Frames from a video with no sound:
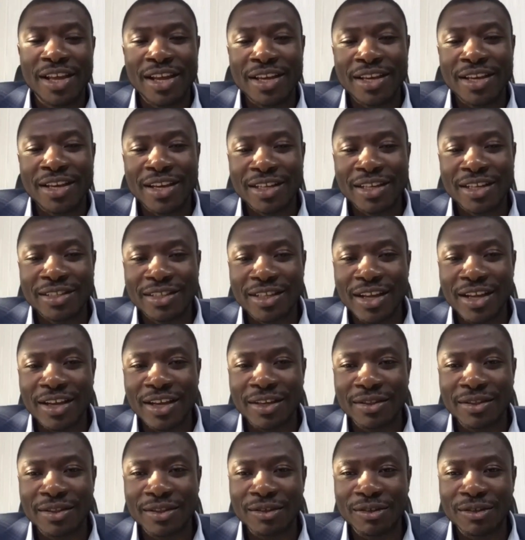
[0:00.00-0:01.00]
national
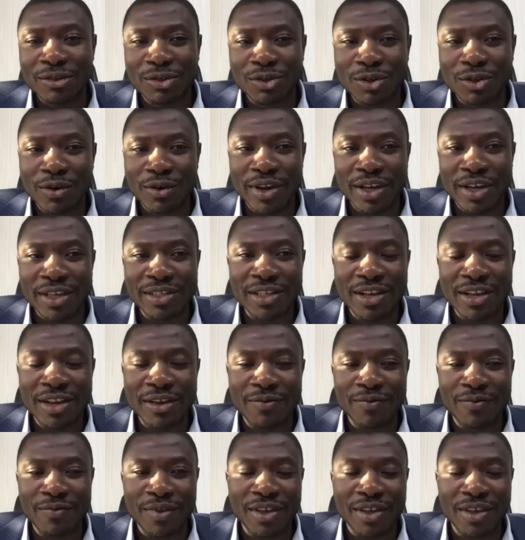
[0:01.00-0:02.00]
health insurance
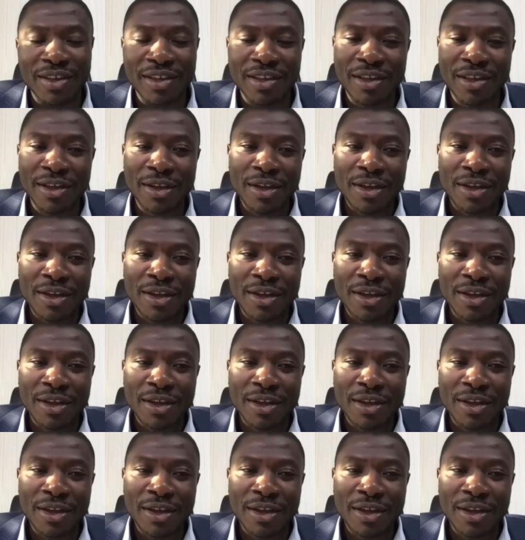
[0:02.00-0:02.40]
levy.